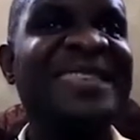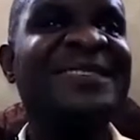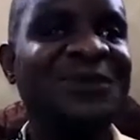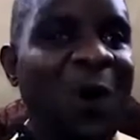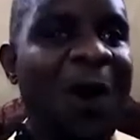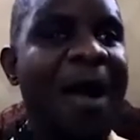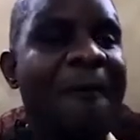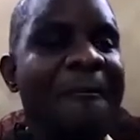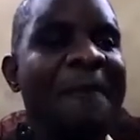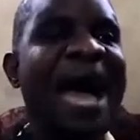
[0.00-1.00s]

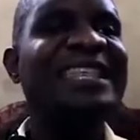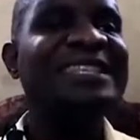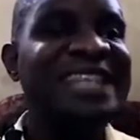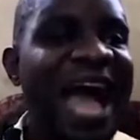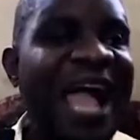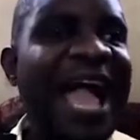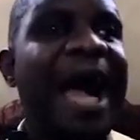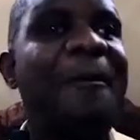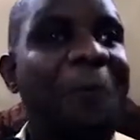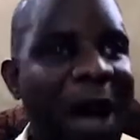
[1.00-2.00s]
Menso, manja,
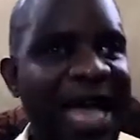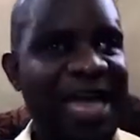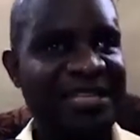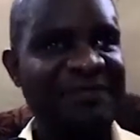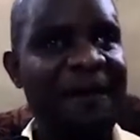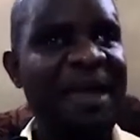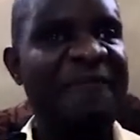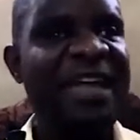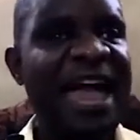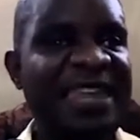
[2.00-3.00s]
kamwa,
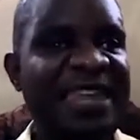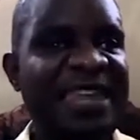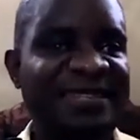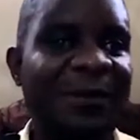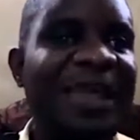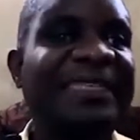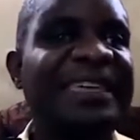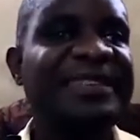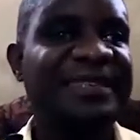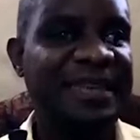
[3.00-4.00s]
many veganism.
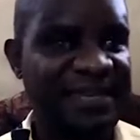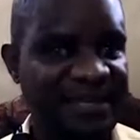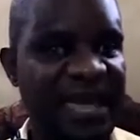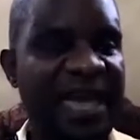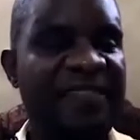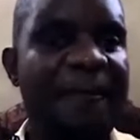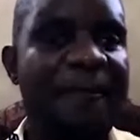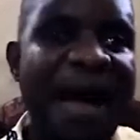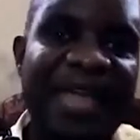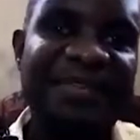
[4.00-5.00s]
What thinks is
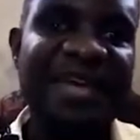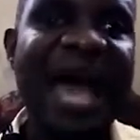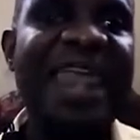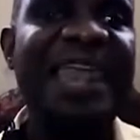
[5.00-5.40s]
the mind.